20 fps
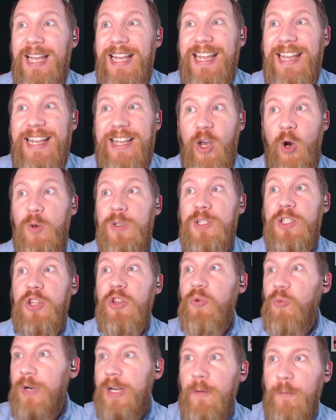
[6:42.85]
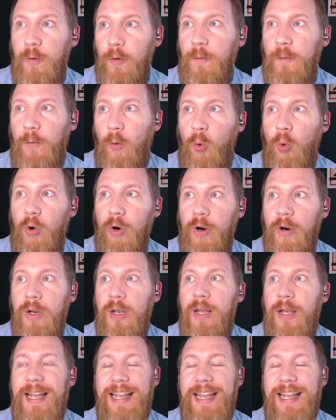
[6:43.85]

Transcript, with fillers: He goes 3 for 4.